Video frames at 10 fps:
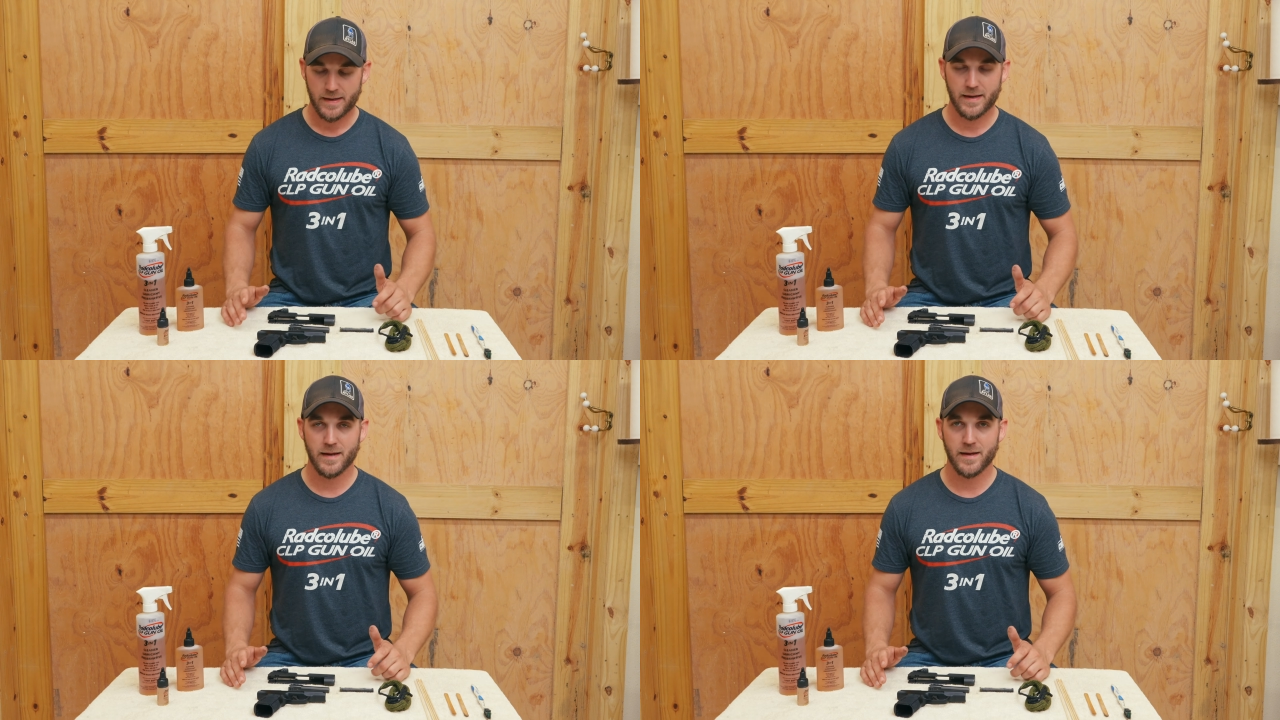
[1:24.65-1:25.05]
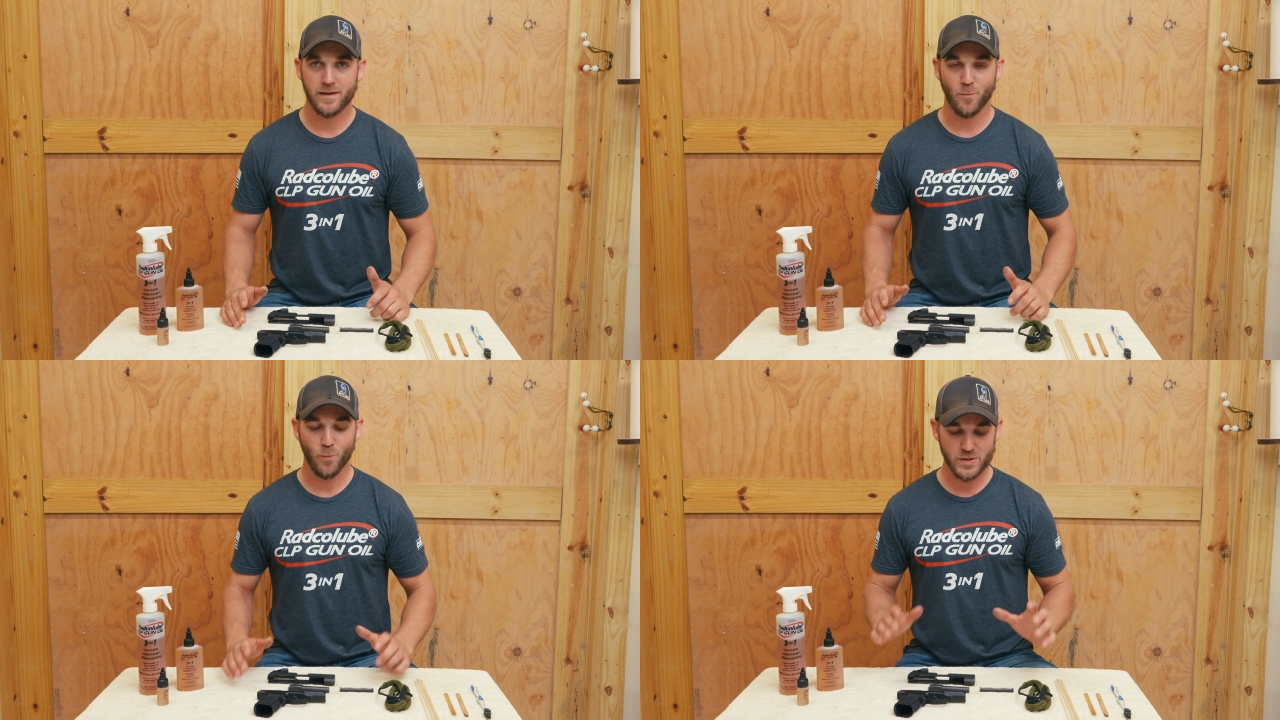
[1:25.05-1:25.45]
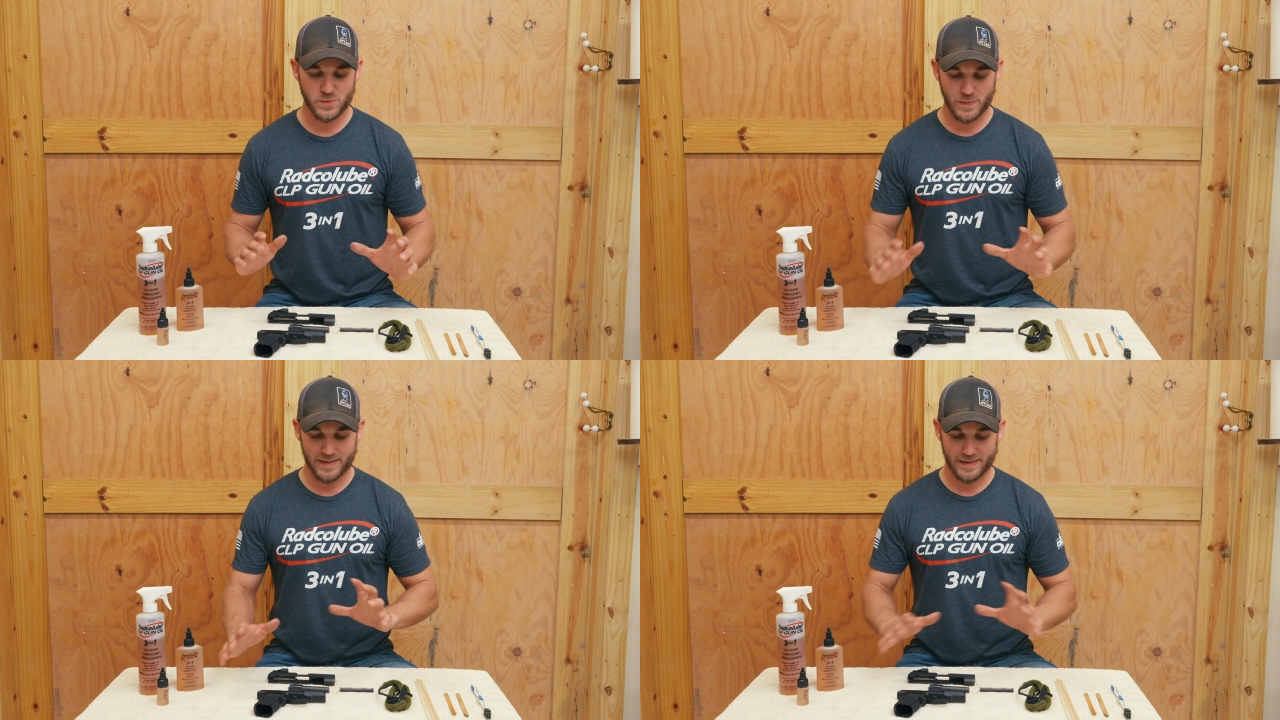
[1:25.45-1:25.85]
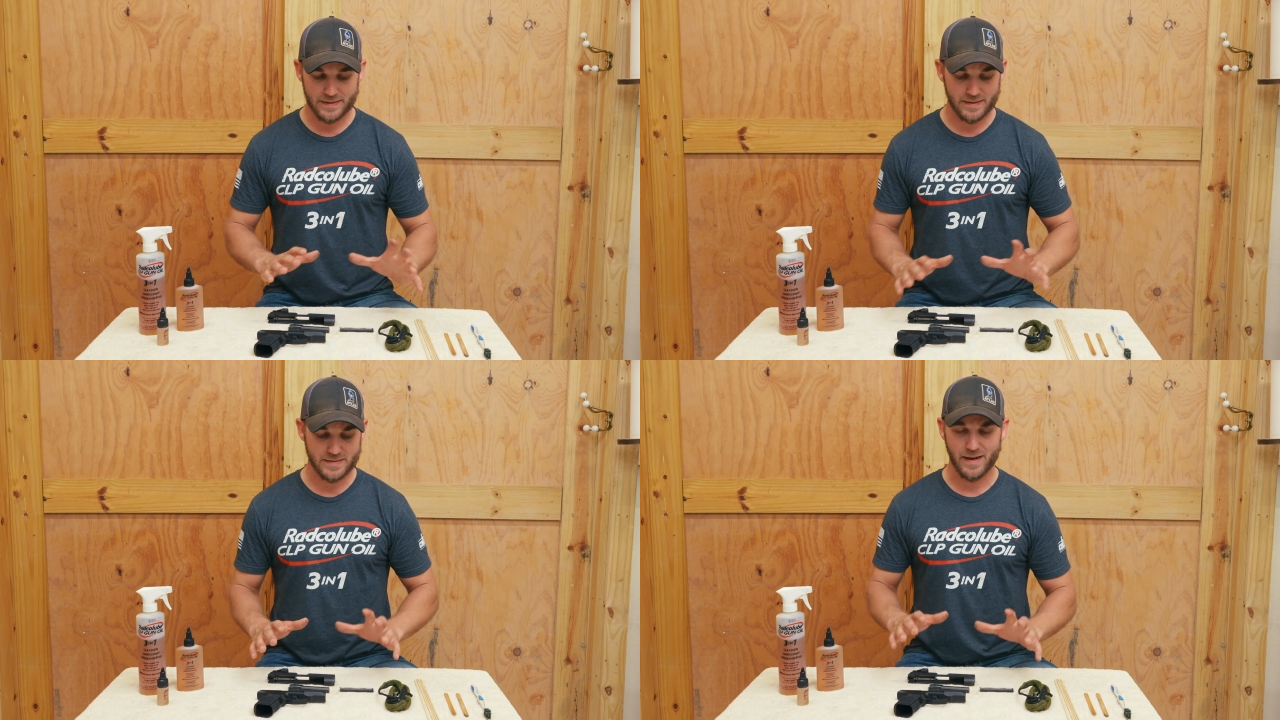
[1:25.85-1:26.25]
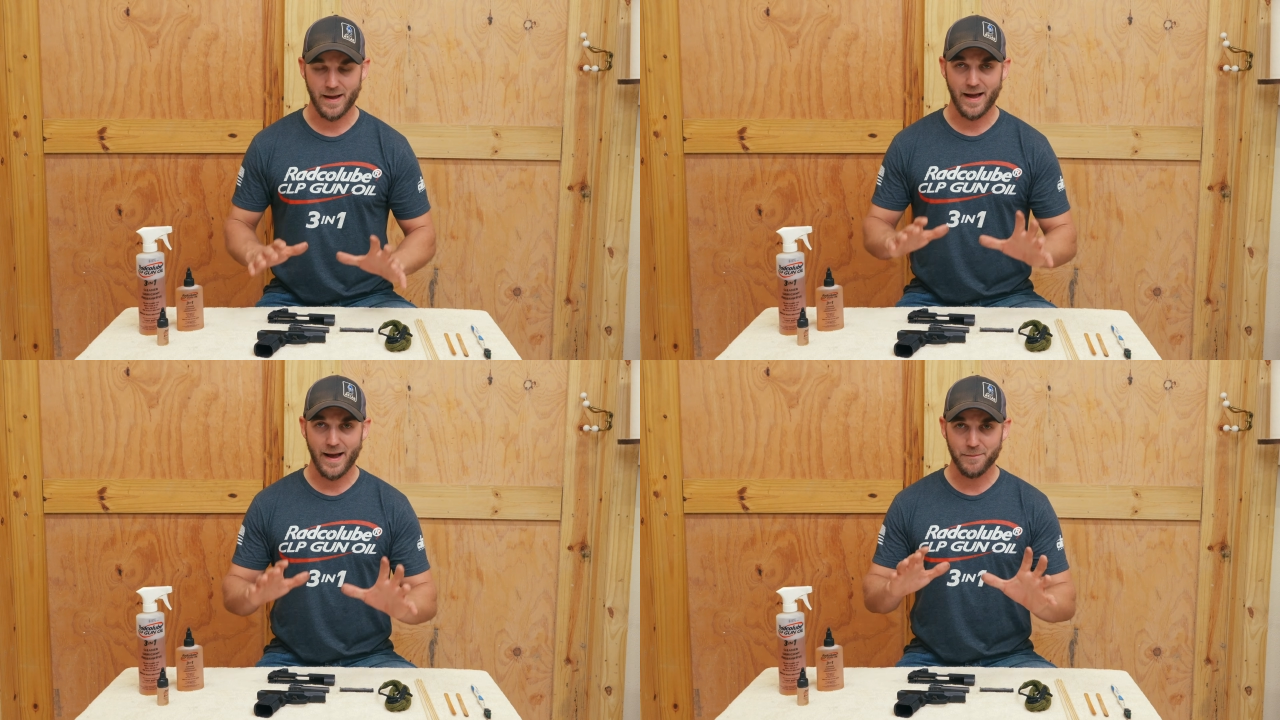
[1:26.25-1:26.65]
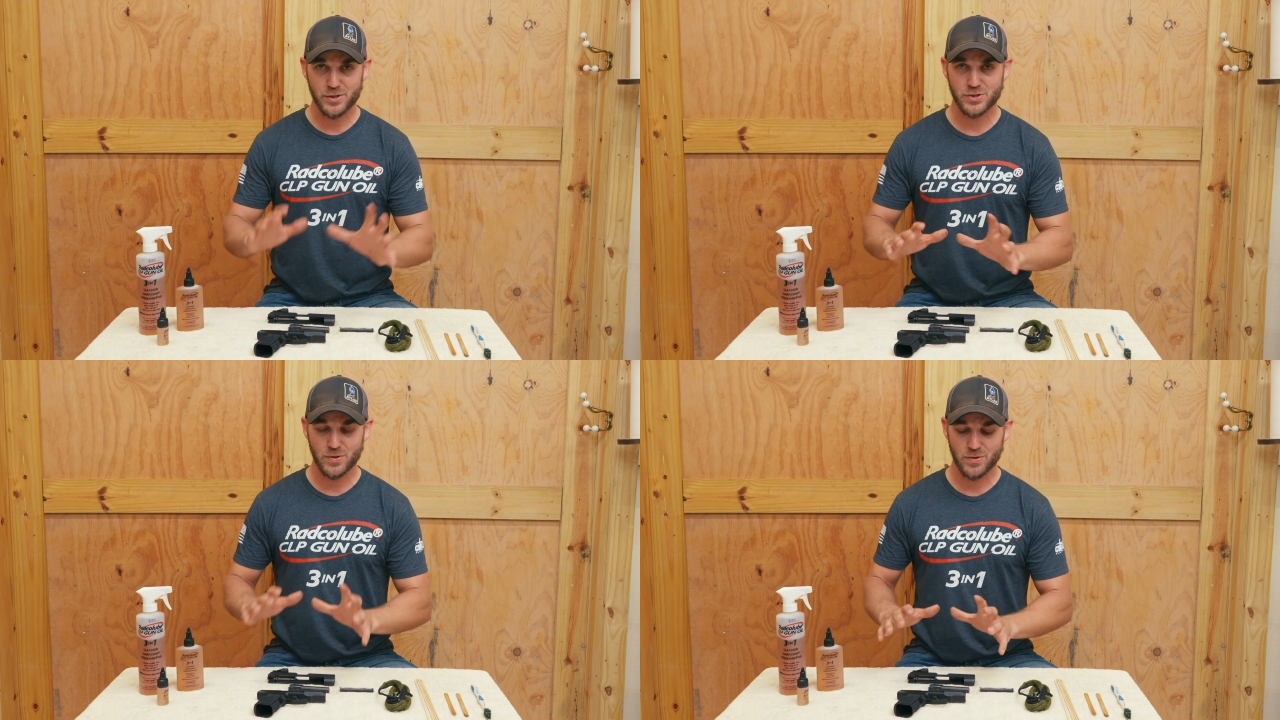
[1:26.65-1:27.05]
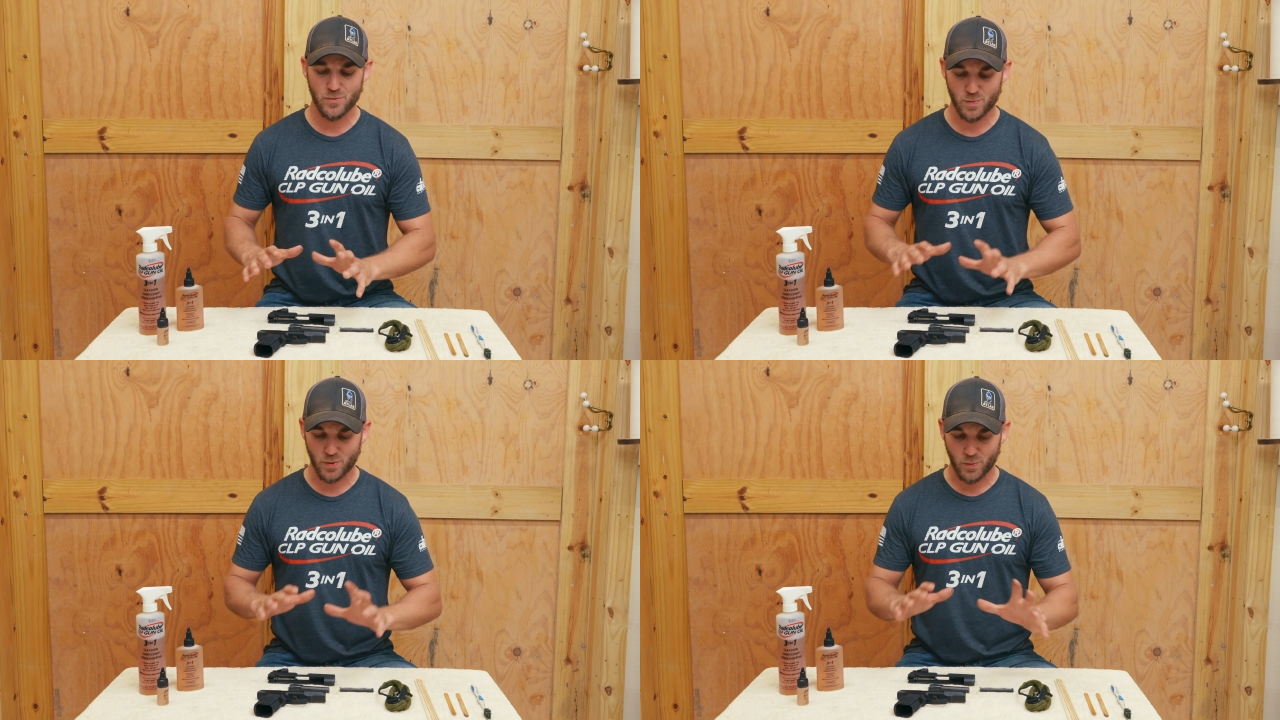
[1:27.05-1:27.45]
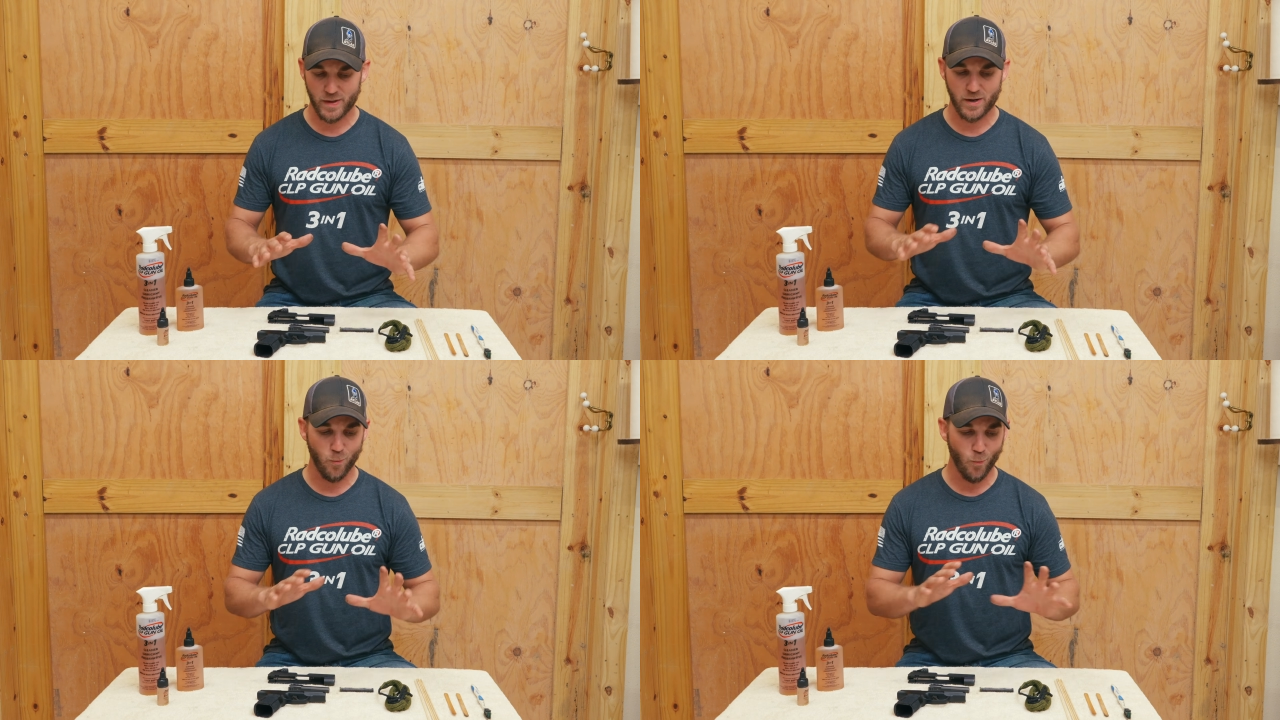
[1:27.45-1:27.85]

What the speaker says: And once we get into this, I'm going to show you real quick